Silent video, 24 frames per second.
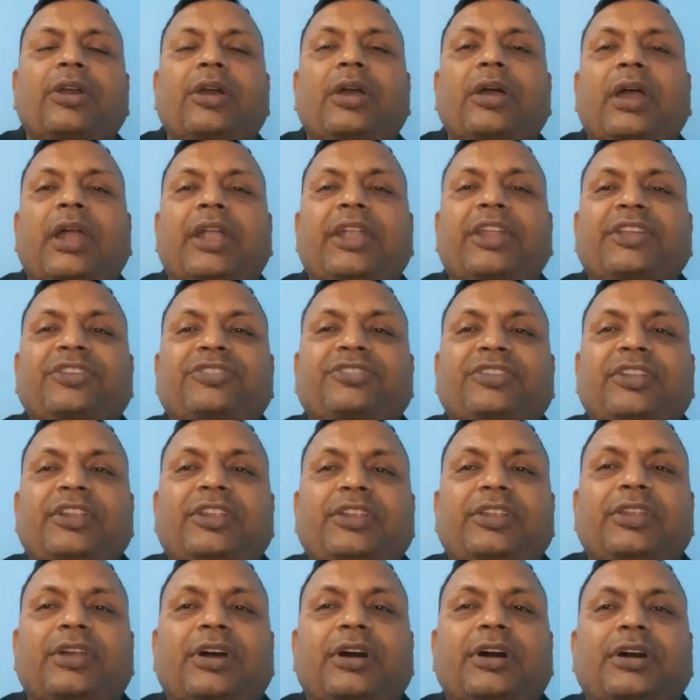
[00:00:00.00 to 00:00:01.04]

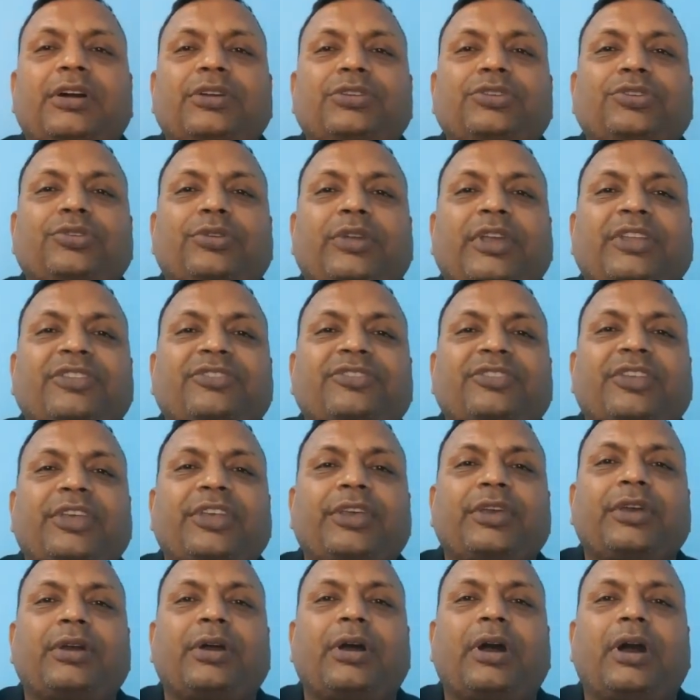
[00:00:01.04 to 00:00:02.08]
additional uh, you can say
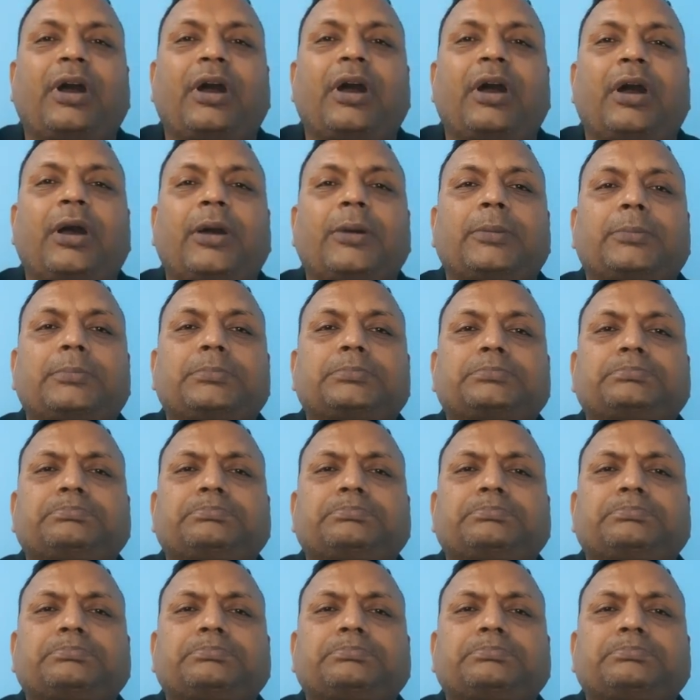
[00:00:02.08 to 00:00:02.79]
um,